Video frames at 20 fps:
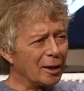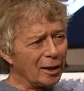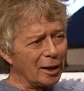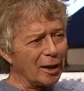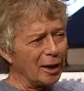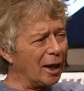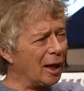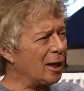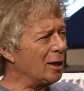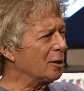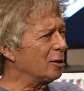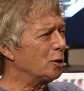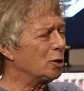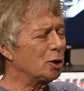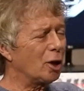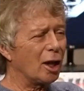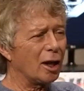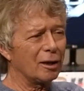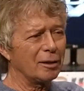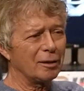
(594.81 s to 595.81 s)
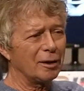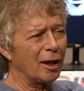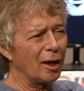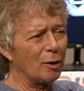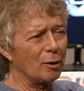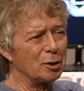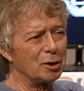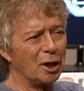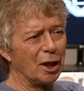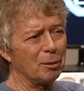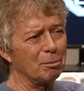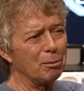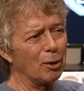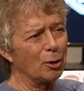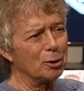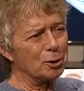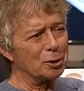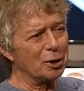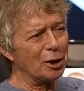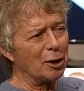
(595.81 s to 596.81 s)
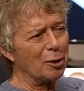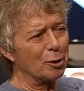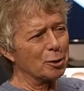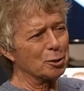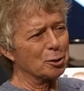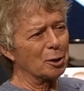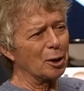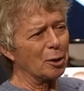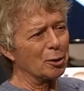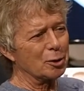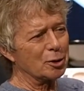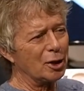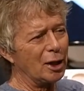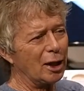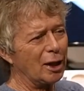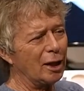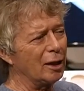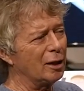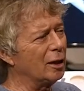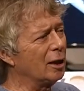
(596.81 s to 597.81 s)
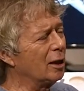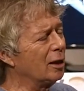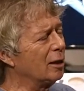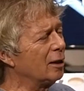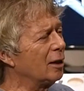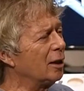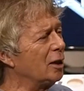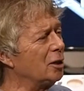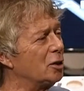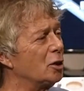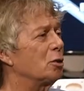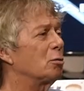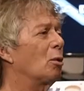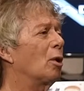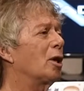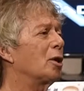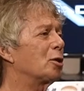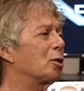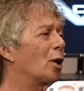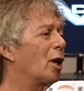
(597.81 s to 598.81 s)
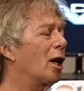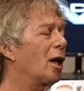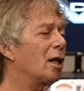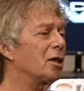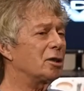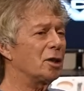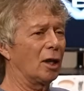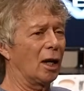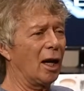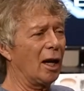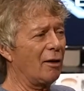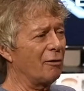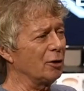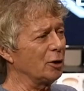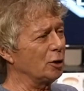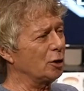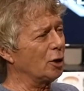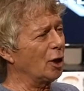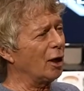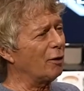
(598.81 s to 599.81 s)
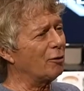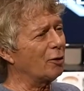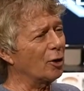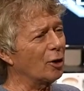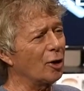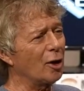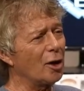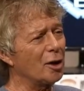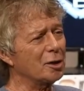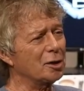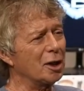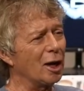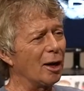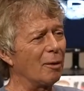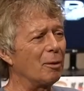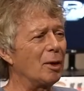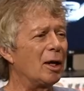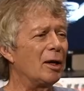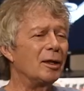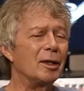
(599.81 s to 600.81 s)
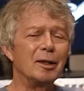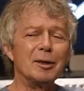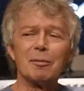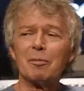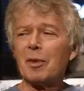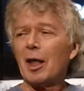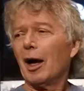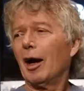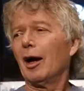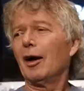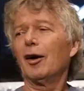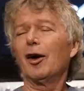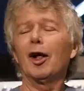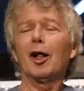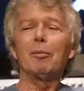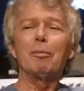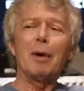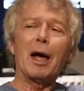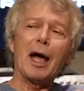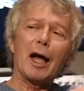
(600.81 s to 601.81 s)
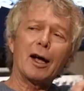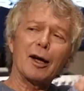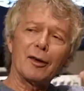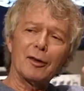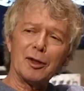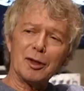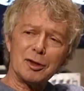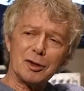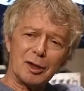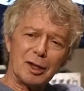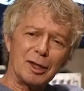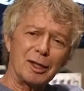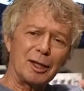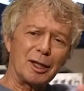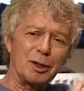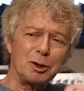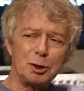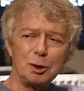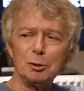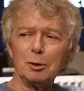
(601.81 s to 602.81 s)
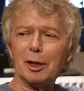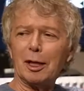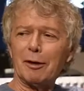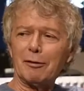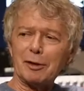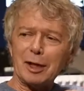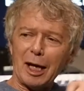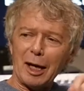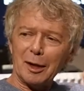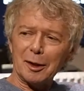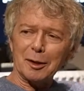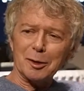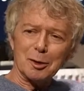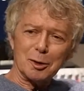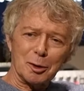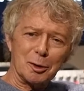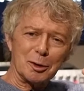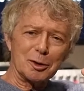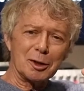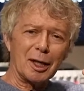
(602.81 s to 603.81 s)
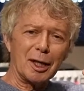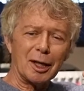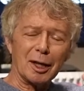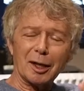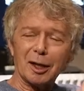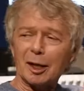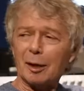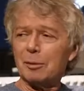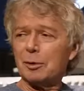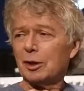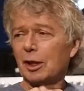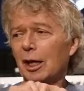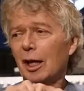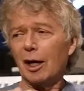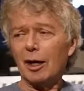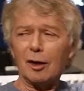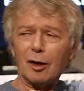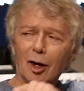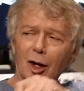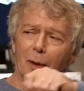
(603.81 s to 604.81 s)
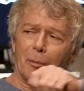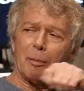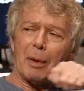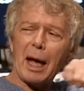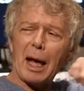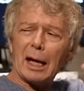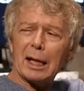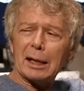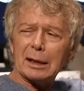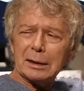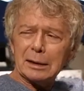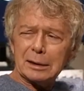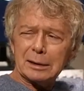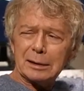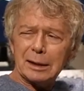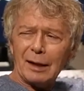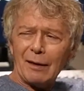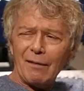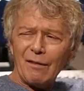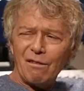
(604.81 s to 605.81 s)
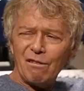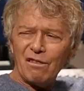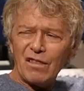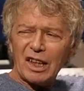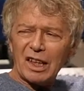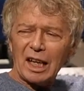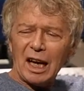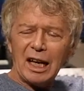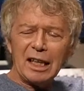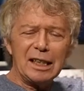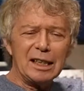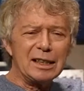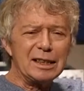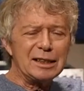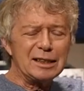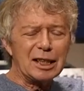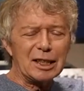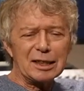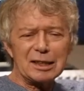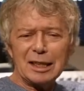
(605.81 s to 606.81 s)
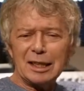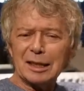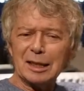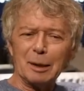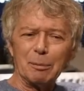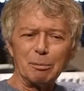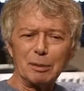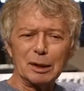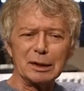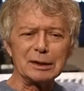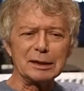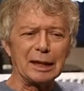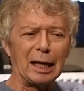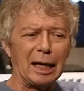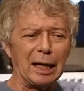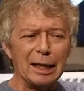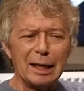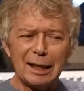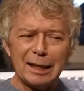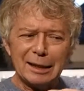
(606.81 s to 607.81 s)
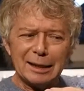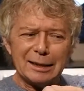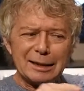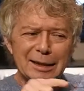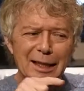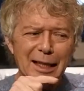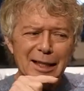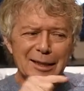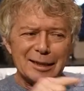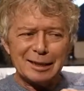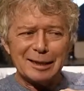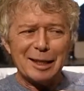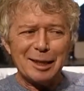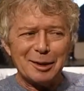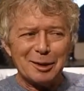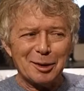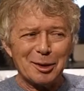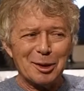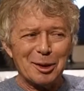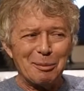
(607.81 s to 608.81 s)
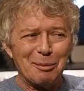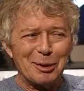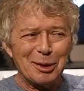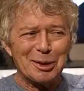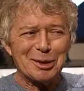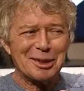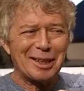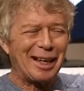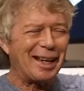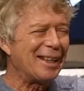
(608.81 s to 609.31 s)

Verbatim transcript: And I hadn't shot, I always had bows and arrows when I was a kid. Yeah. He says, Want to try? I said, I haven't shot for a long time. I hauled back on this thing and I shoot left-handed, it's kind of clumsy. I hauled back on this thing. I didn't just hit the bullseye. I hit dead center on the bullseye.